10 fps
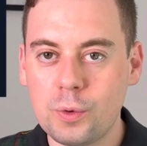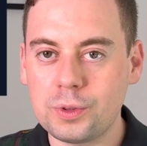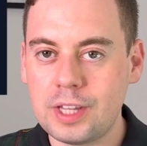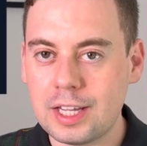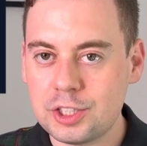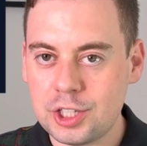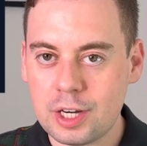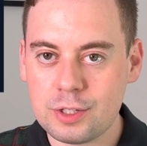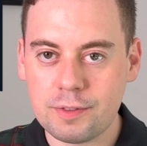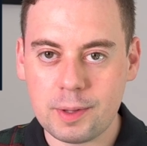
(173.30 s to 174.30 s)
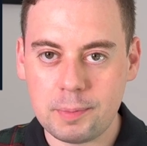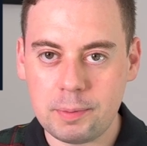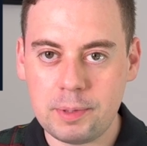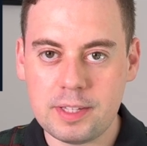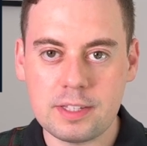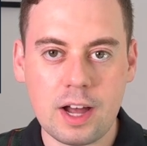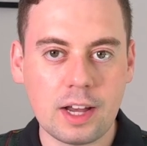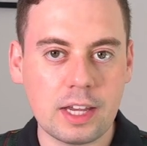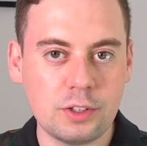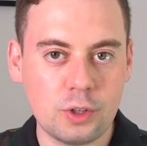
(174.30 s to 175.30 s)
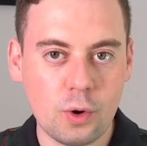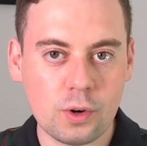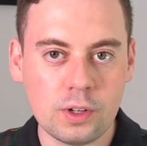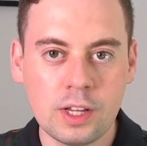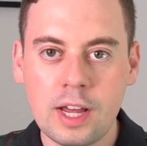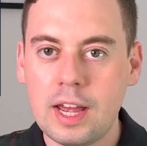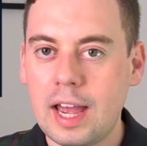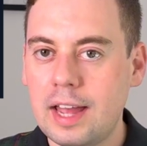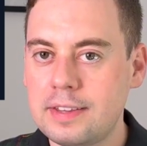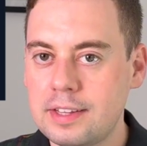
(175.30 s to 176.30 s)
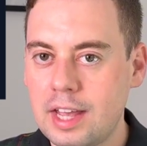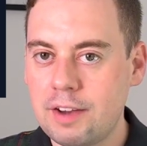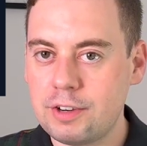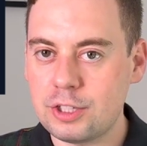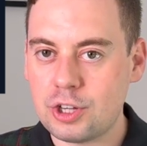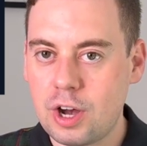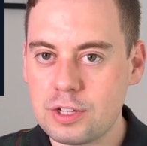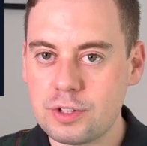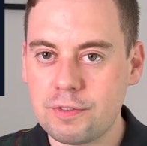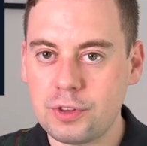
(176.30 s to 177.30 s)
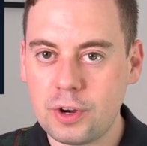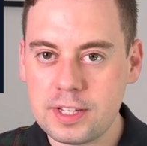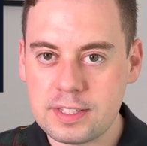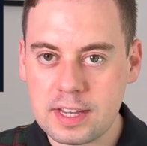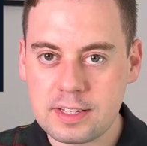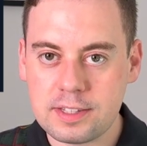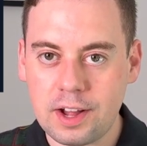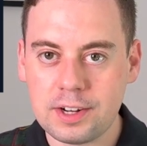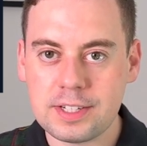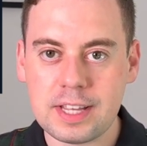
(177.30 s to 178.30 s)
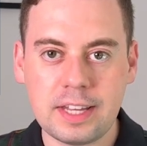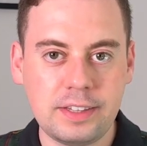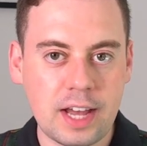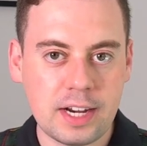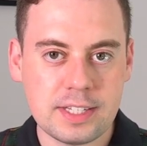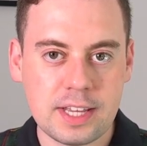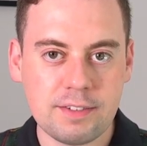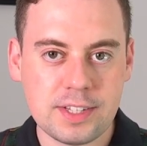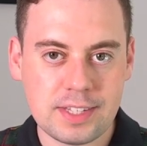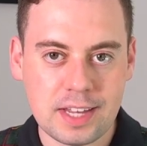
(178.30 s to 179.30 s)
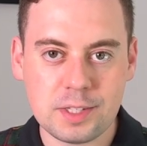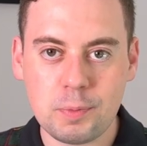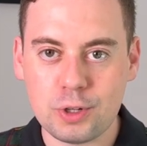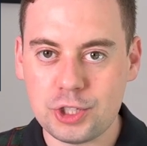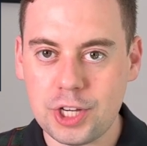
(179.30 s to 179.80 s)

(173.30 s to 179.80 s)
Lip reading: own 10 shares of the BP stock in total, at an average cost of $36.97 per